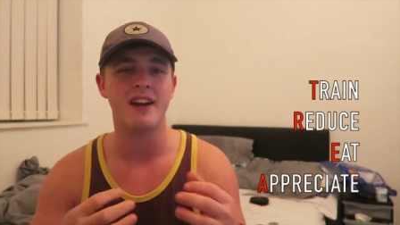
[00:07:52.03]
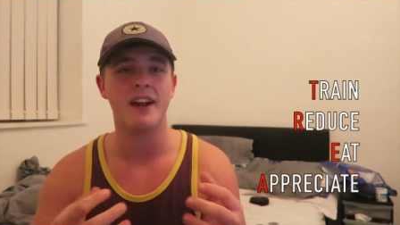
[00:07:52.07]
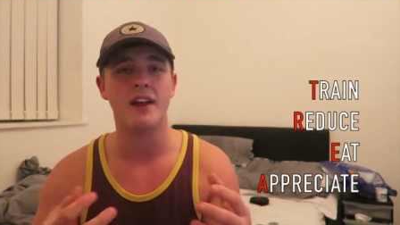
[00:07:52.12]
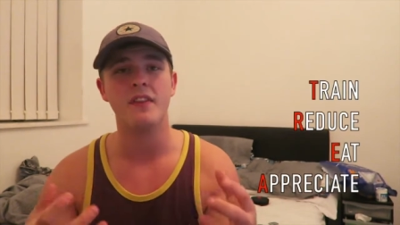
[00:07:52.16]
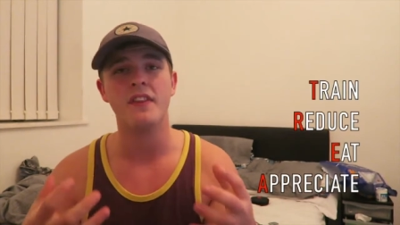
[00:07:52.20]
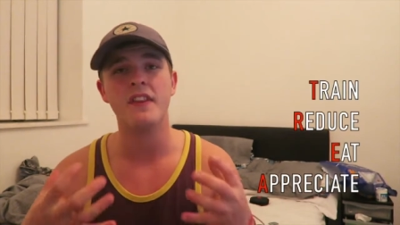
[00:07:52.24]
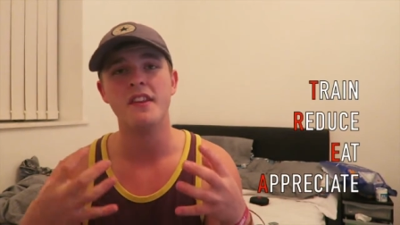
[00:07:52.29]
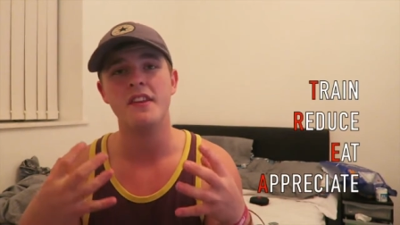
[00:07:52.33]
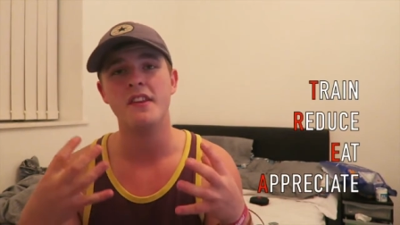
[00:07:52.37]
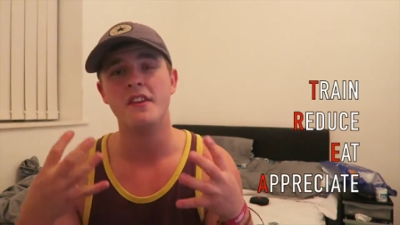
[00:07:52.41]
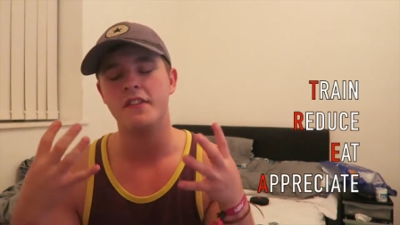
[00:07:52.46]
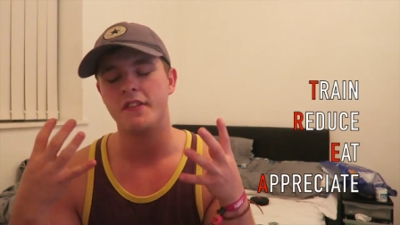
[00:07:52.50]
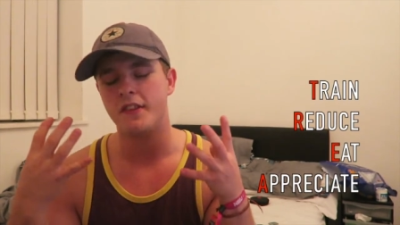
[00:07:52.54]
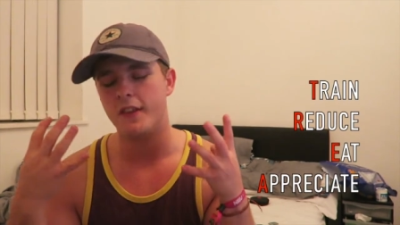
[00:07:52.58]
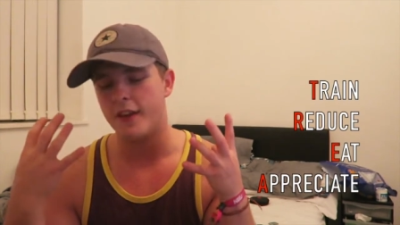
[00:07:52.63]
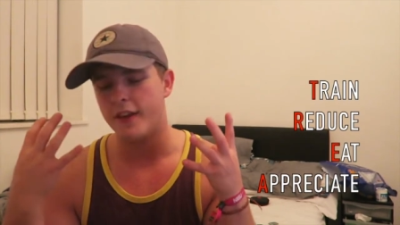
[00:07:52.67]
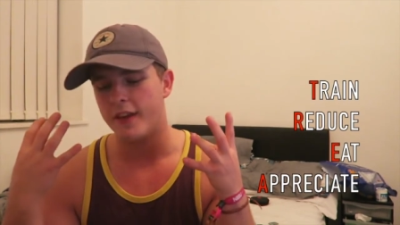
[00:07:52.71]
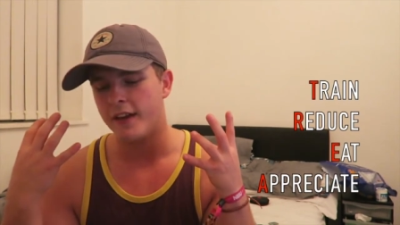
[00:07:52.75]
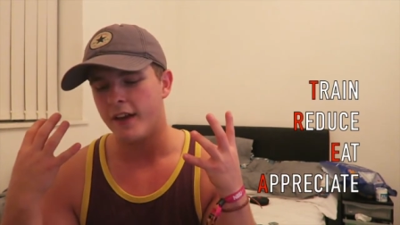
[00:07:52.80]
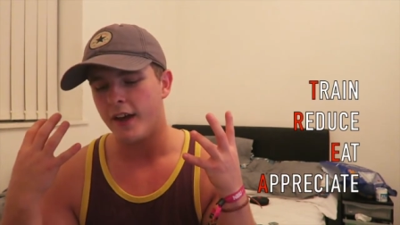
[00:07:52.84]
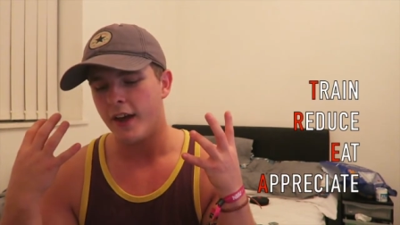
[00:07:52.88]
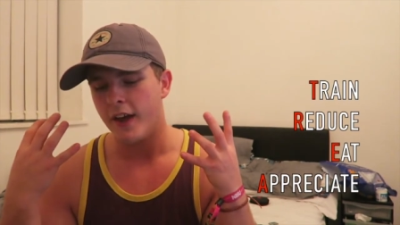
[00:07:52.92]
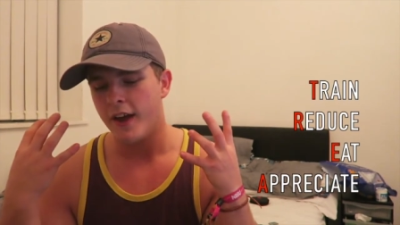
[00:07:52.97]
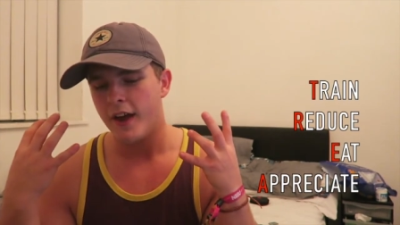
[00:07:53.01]
Now, this is
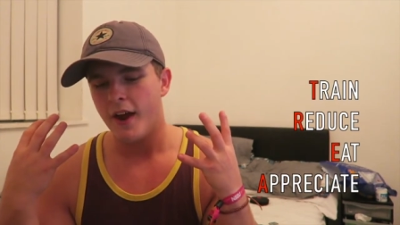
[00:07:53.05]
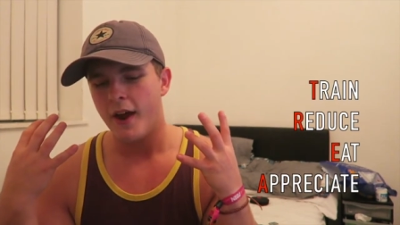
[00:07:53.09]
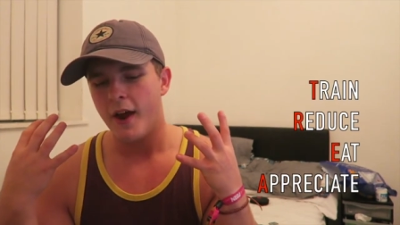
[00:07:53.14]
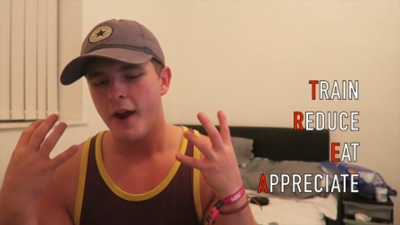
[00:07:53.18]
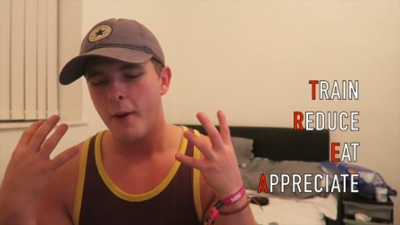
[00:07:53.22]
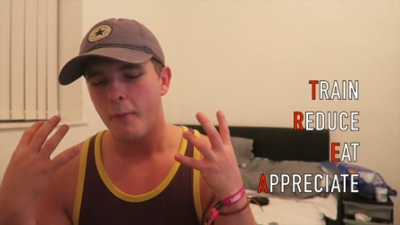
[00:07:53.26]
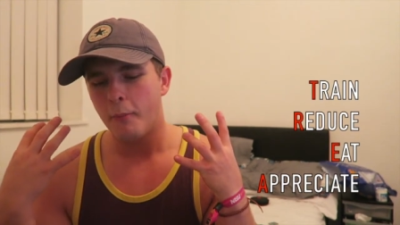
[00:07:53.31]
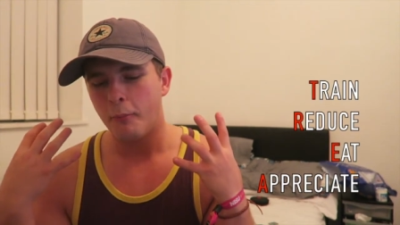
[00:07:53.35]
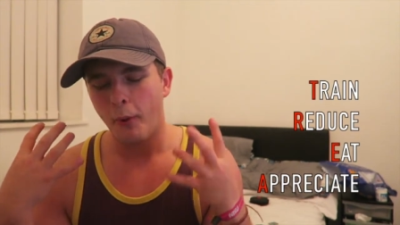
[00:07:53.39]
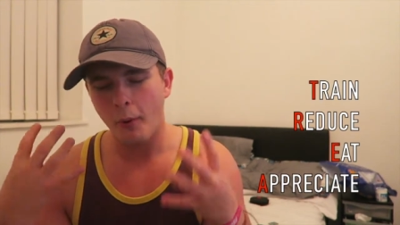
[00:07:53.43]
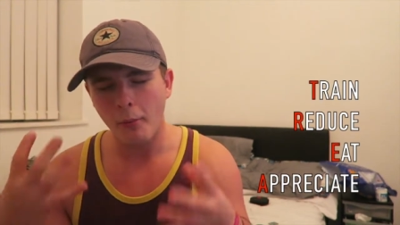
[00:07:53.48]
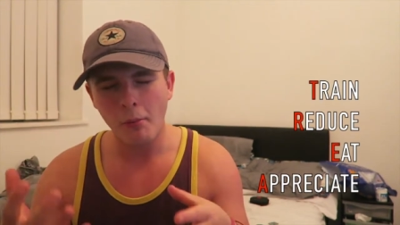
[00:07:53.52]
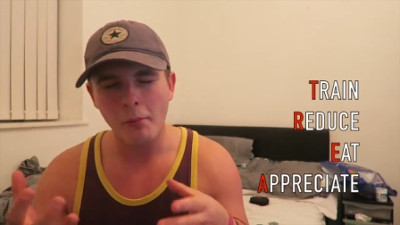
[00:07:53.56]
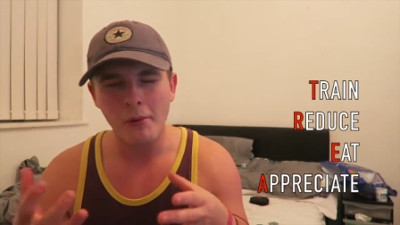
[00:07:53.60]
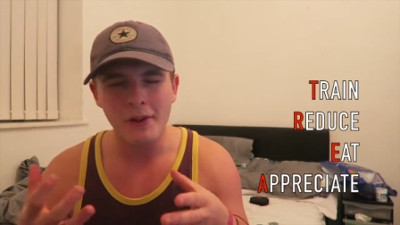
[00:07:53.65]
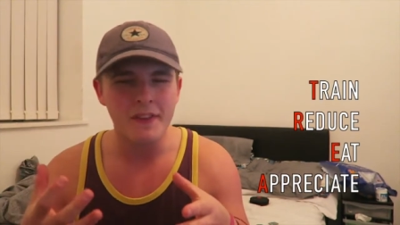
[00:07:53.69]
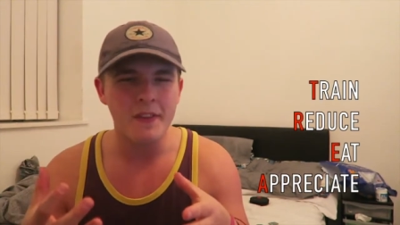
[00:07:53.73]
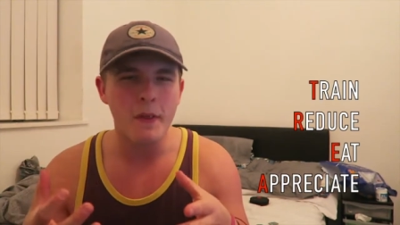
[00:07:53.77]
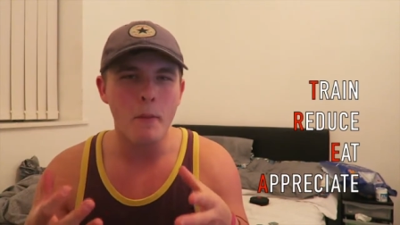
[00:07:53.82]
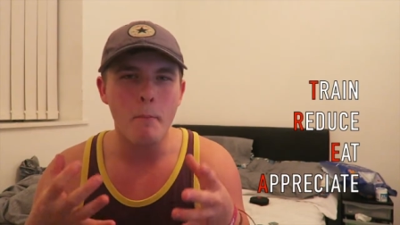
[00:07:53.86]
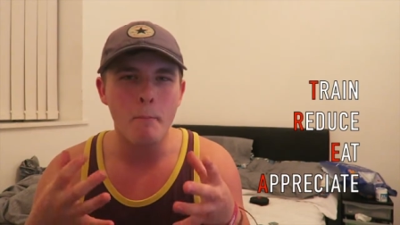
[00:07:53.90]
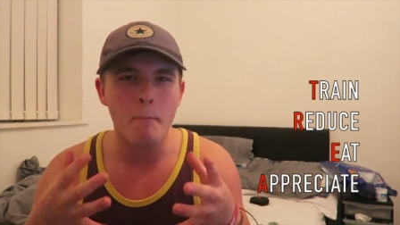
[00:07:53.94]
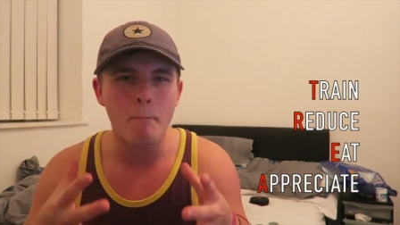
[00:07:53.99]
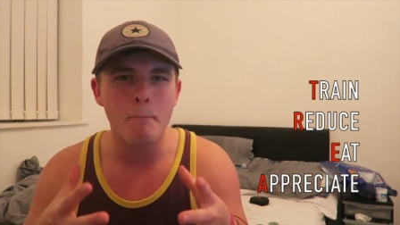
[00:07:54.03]
the probably
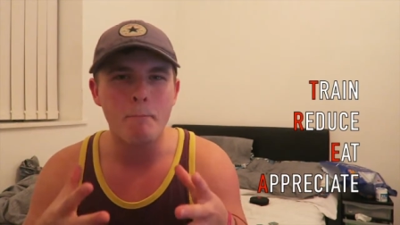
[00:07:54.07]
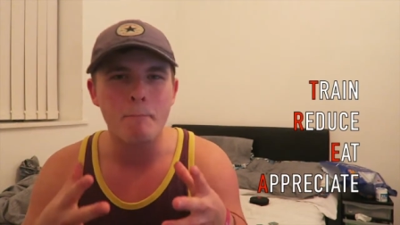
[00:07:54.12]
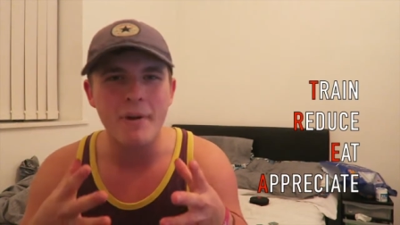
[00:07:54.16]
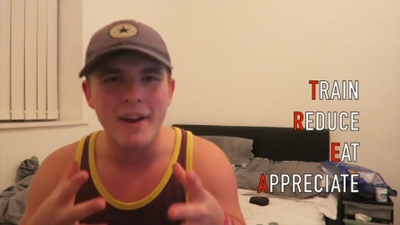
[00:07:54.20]
the